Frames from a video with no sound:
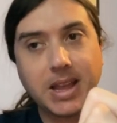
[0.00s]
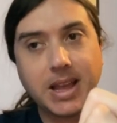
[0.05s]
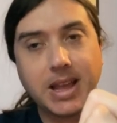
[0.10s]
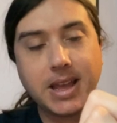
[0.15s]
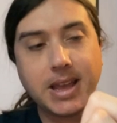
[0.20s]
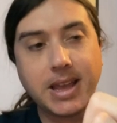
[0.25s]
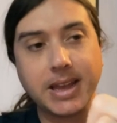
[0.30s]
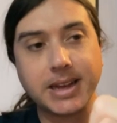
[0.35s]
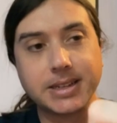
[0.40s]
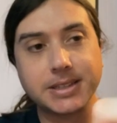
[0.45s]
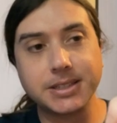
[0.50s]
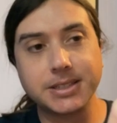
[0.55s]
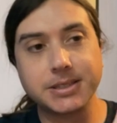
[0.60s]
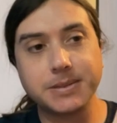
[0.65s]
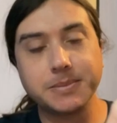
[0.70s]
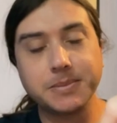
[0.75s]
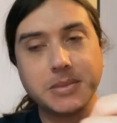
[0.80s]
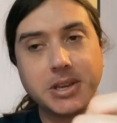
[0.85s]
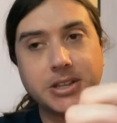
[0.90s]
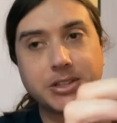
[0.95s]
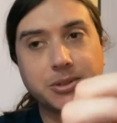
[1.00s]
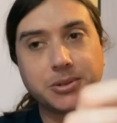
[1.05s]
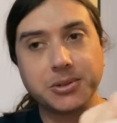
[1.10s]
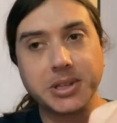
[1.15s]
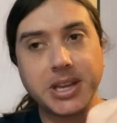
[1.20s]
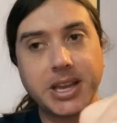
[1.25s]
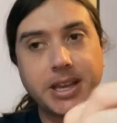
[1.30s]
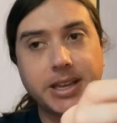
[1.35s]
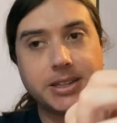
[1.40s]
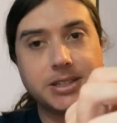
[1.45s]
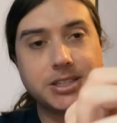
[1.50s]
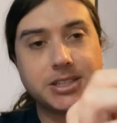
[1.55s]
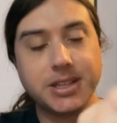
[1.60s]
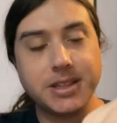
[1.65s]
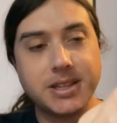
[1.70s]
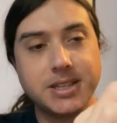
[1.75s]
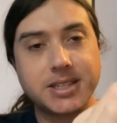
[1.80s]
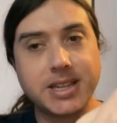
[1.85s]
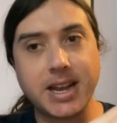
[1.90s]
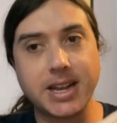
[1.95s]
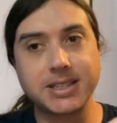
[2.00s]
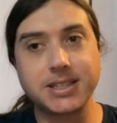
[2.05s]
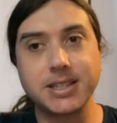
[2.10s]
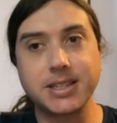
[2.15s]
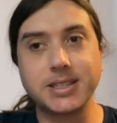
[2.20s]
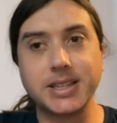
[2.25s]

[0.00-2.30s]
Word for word: and it's only hinged in this axis.